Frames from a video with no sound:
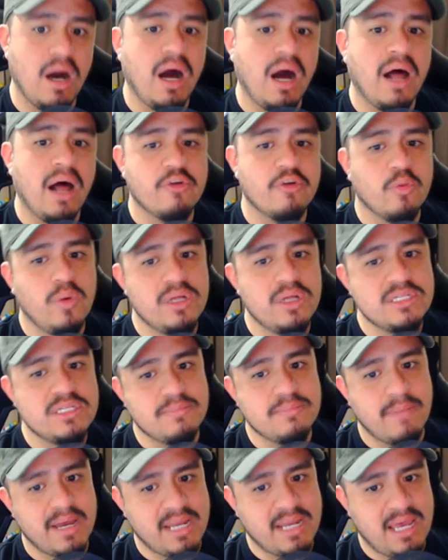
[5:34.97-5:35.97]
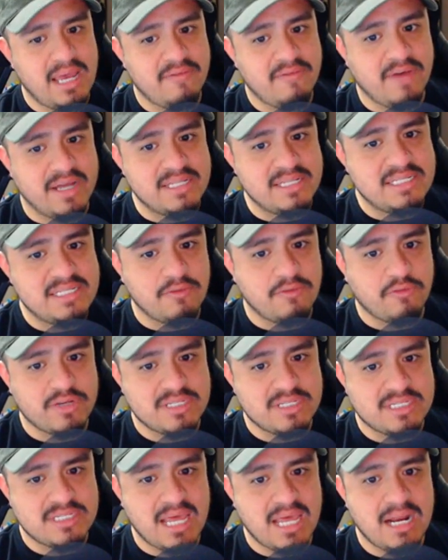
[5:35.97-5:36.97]
Other ones might have a different
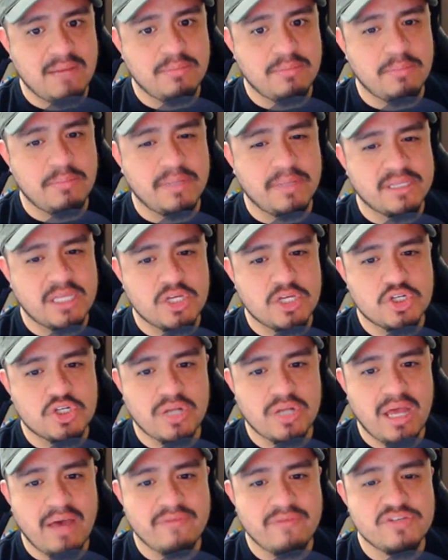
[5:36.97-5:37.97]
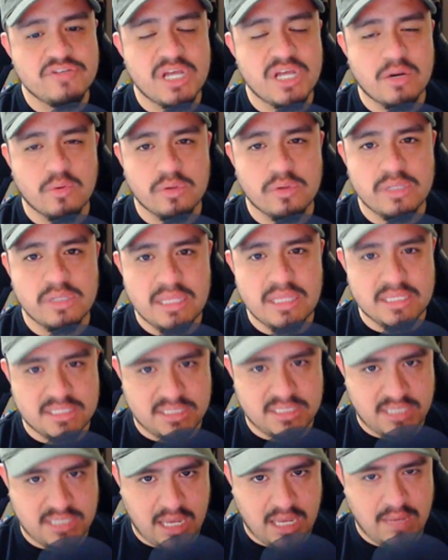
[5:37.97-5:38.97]
setup, but they should have generally the
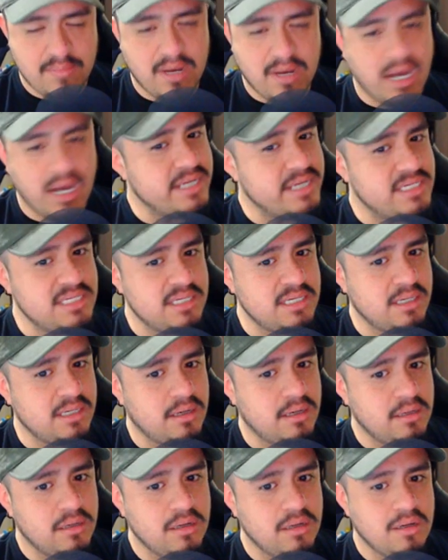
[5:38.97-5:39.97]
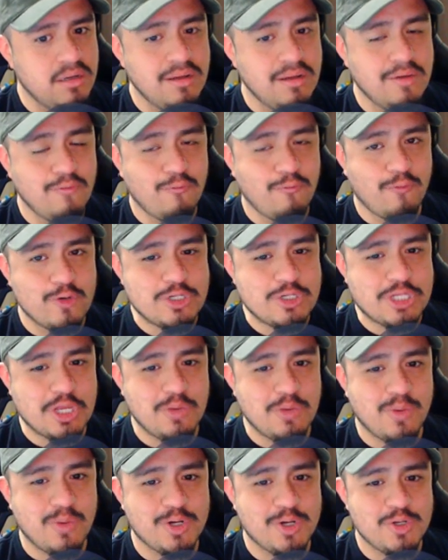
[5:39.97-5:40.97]
same idea. First thing
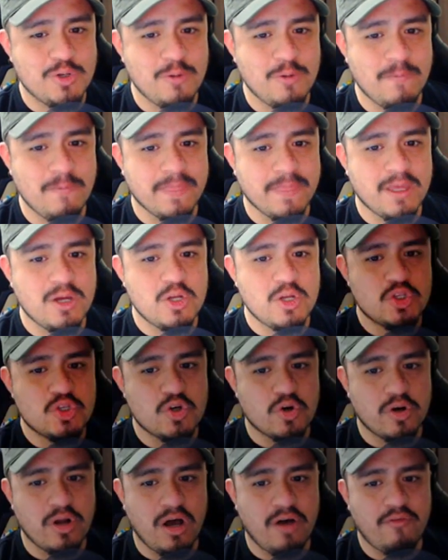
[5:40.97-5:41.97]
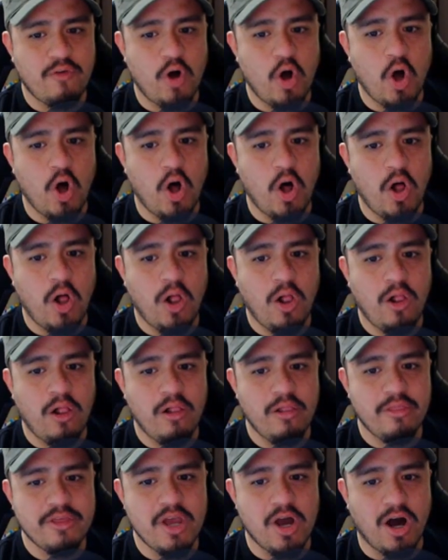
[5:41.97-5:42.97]
you want to do, turn off
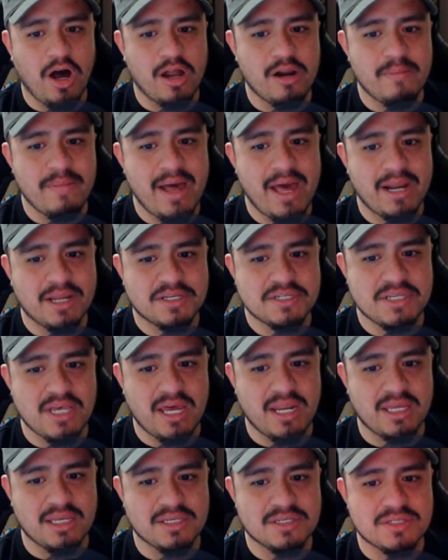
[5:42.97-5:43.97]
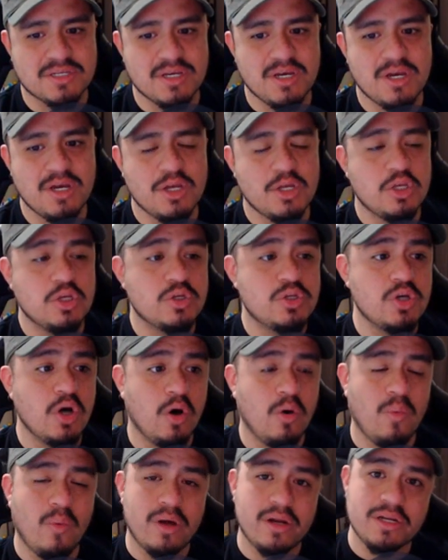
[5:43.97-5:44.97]
all the automatic settings. You
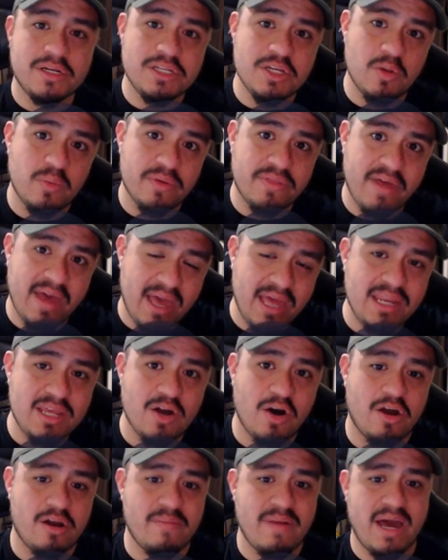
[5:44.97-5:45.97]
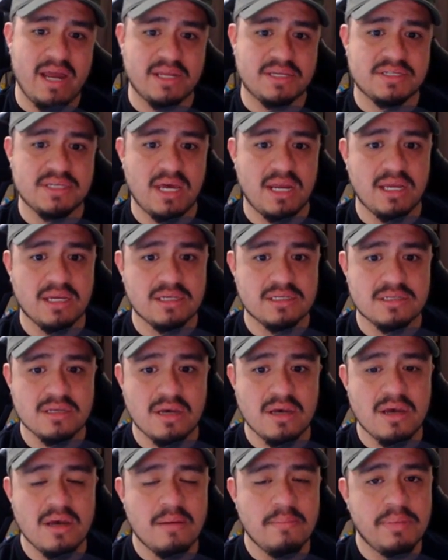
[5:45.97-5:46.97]
don't want to deal with any automatic settings
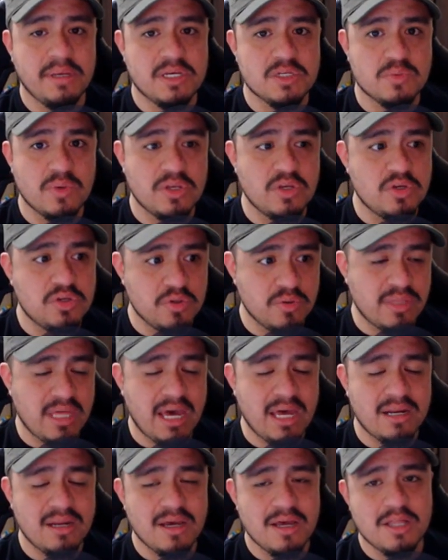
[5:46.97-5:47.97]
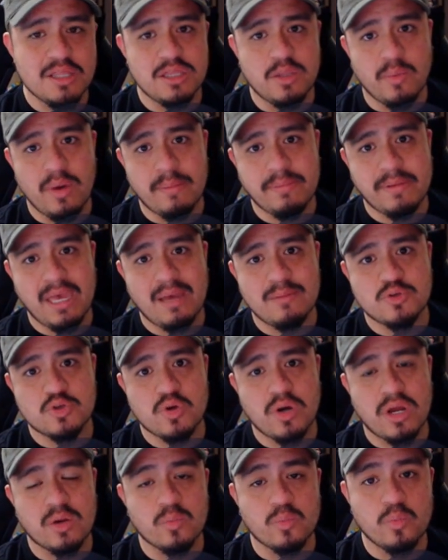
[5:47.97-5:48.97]
because when you do that, the webcam's
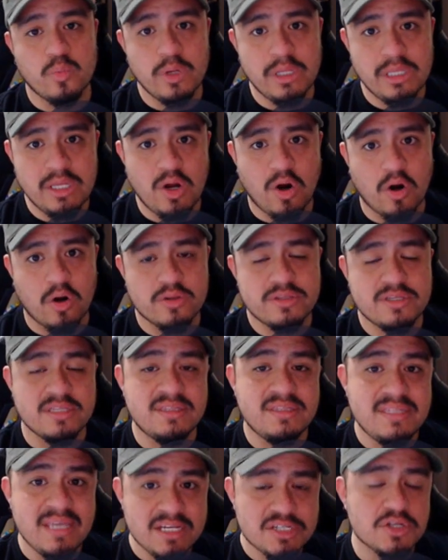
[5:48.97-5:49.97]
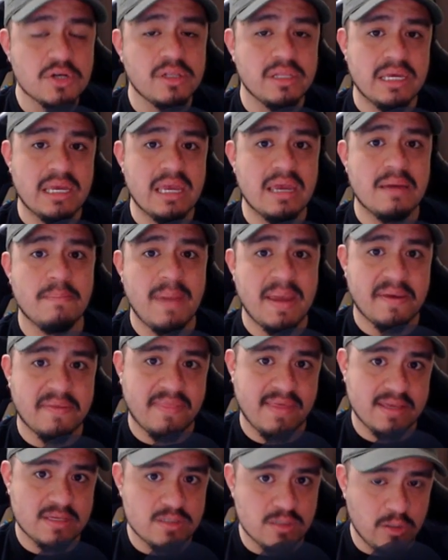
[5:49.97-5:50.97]
trying really hard to digitally make
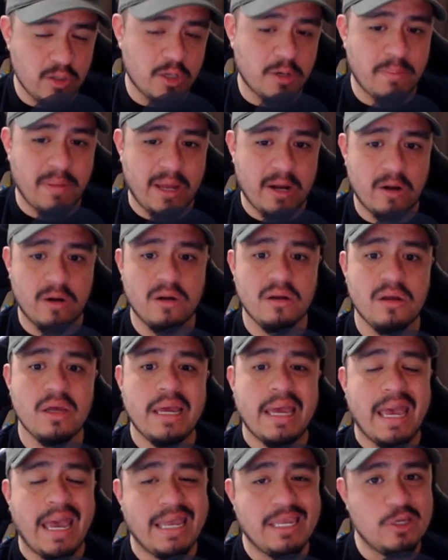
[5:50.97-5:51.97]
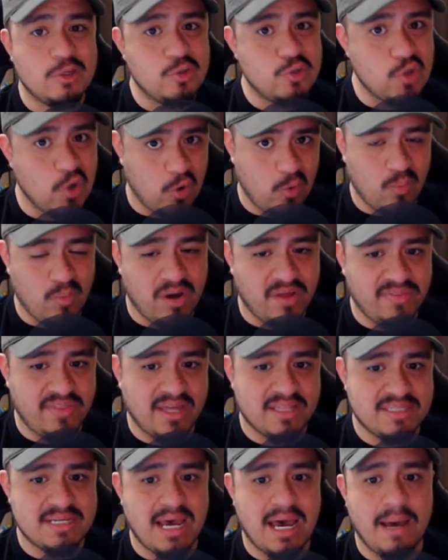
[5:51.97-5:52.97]
things look better, and you don't want
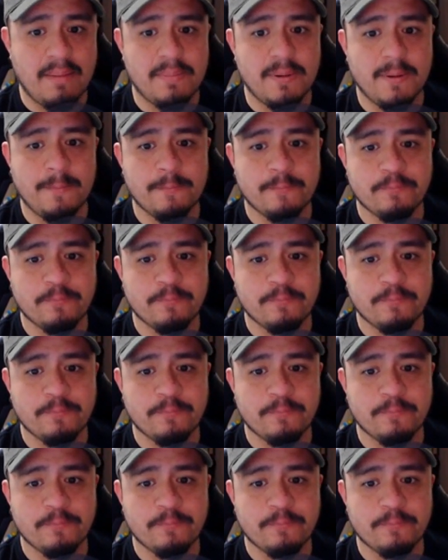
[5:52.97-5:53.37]
that to happen.